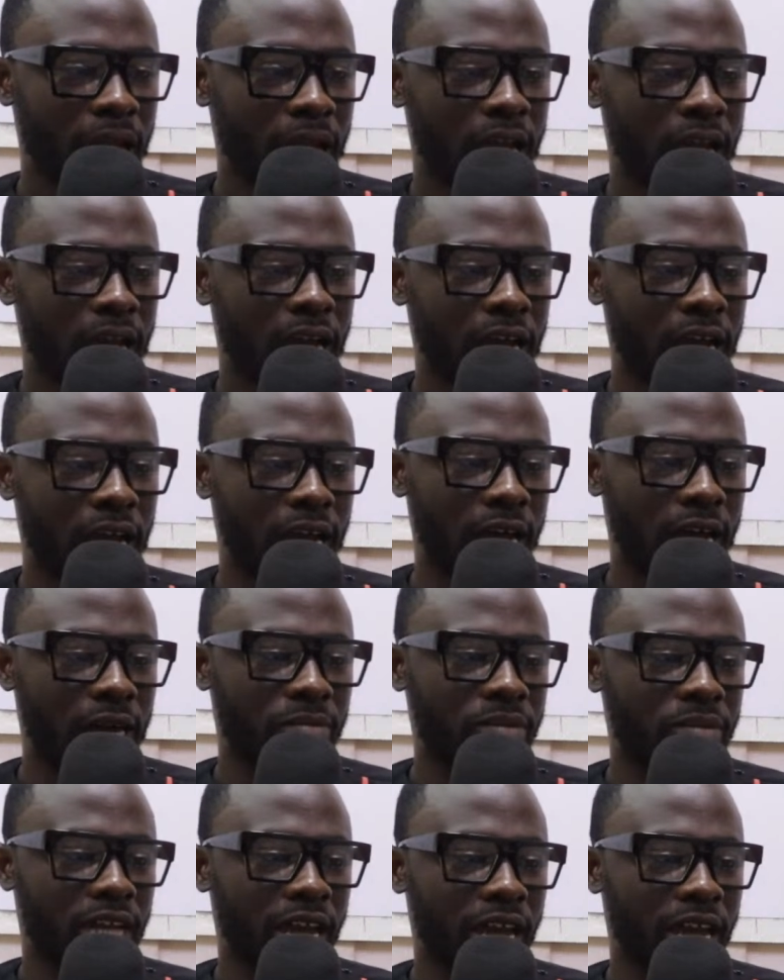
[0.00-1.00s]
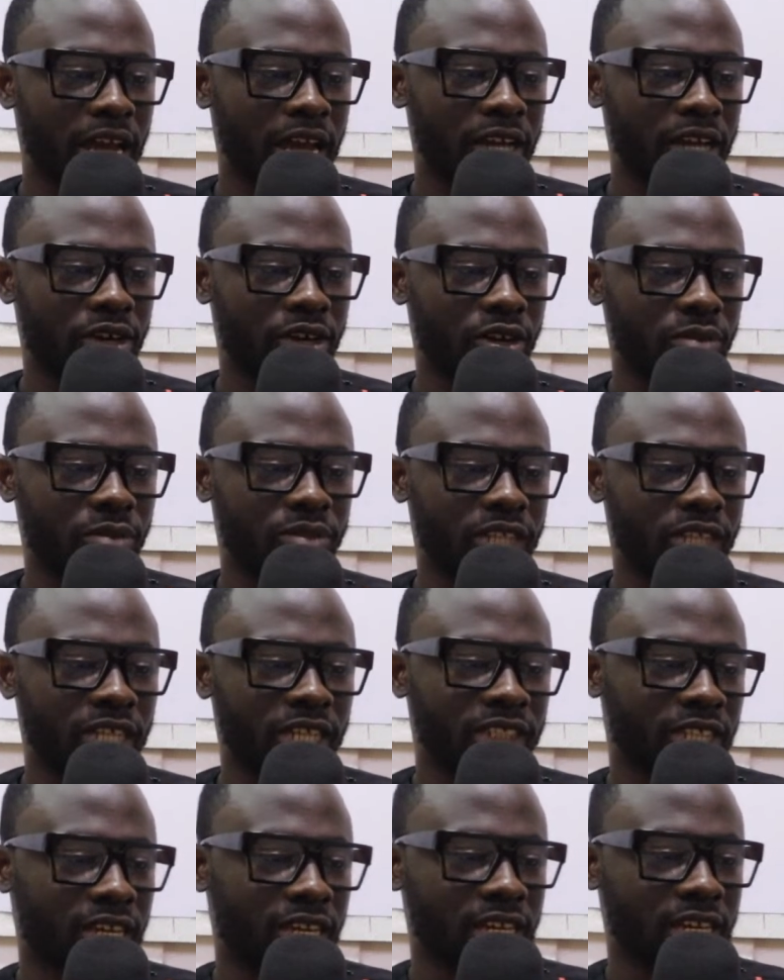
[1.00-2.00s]
Um, Nayan Gupta
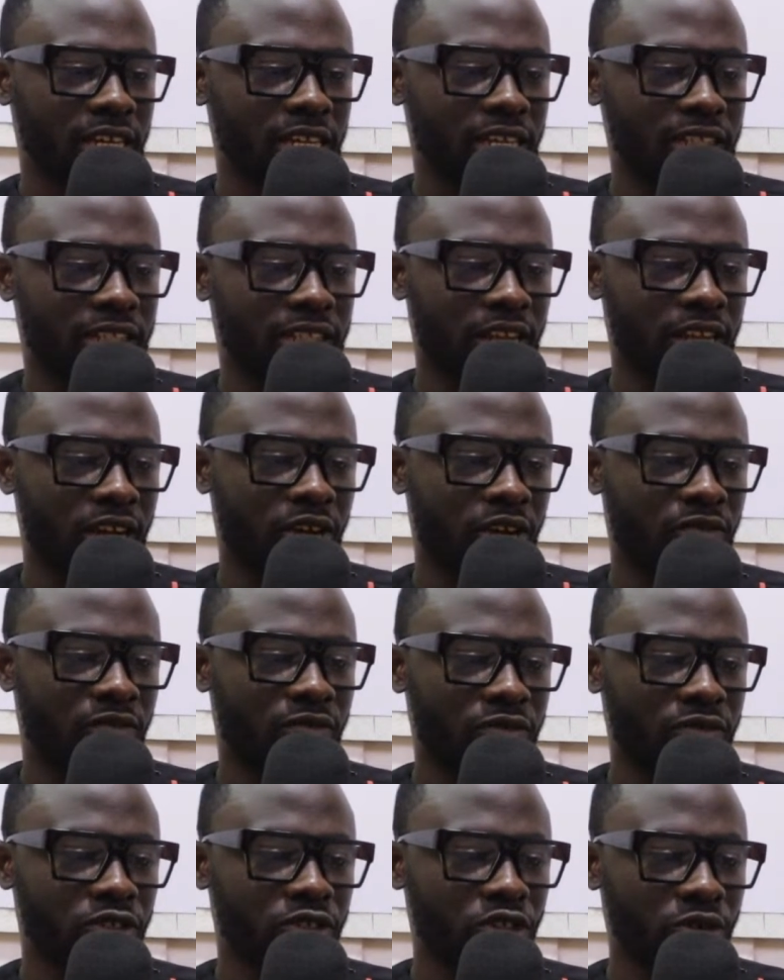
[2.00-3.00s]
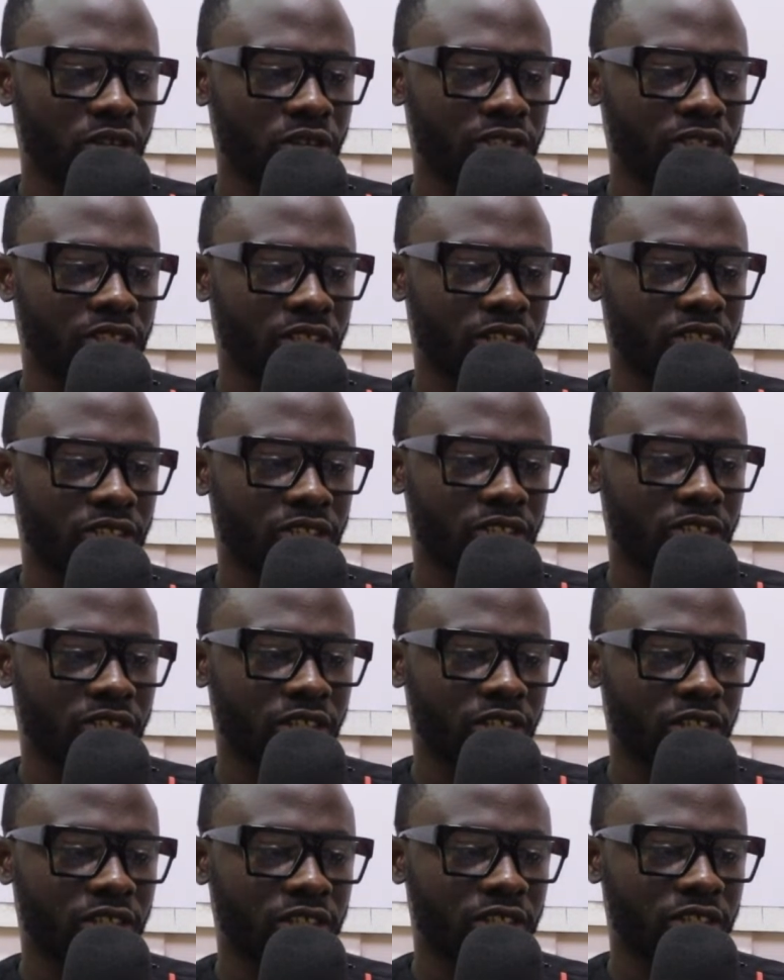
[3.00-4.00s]
said, instead of doing section
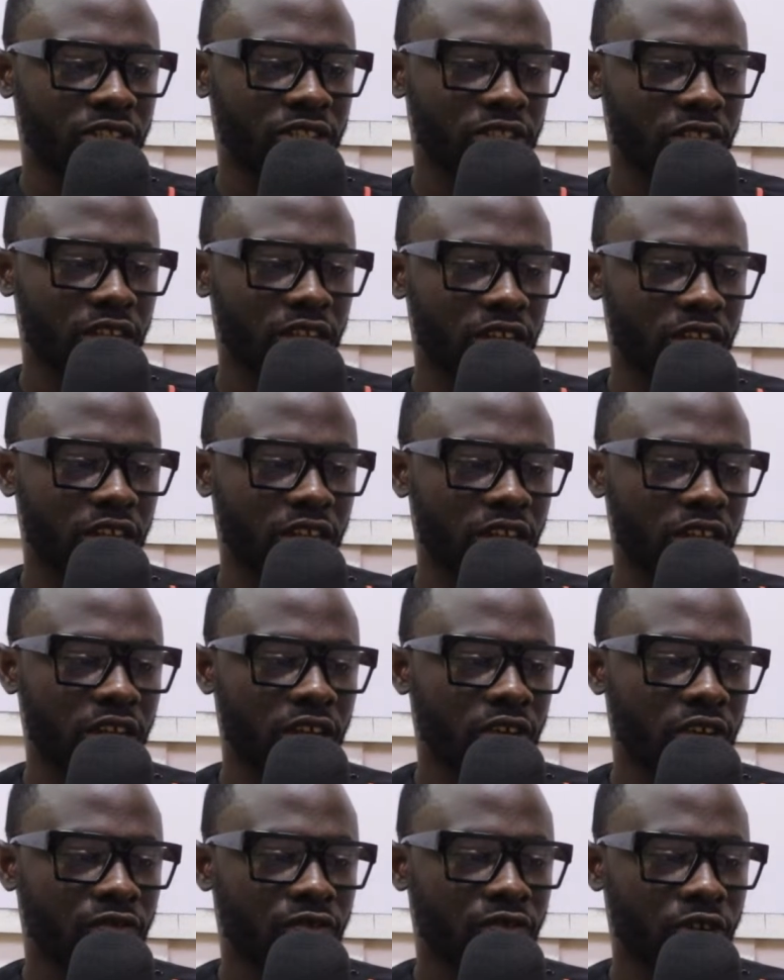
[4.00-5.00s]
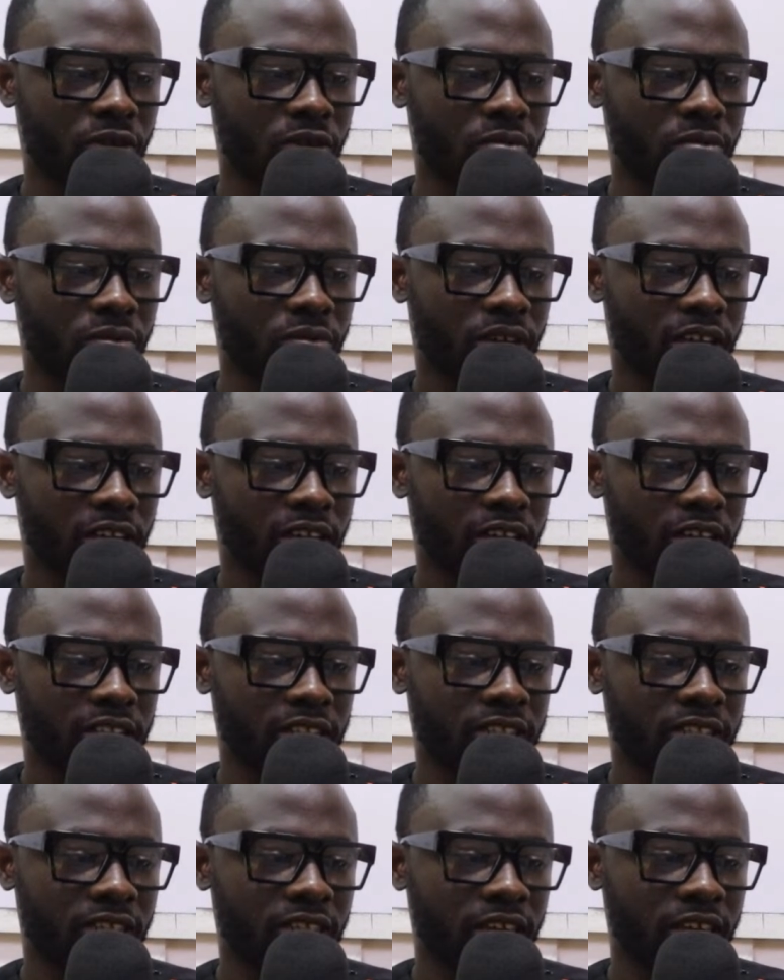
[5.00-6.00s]
6C from
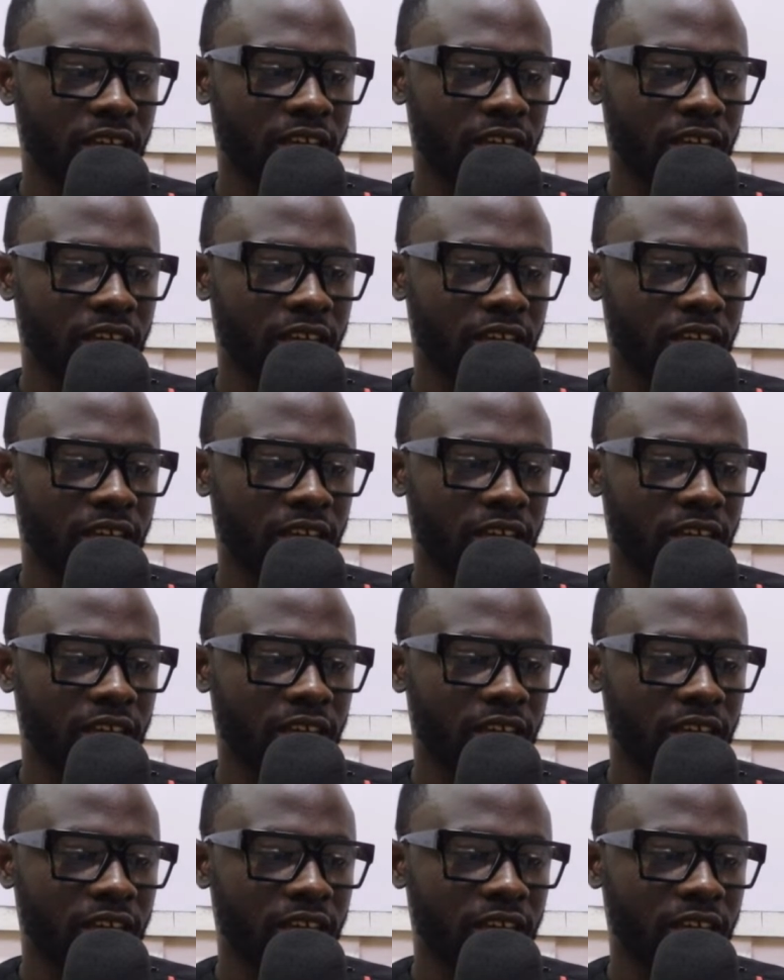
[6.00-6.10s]
kids,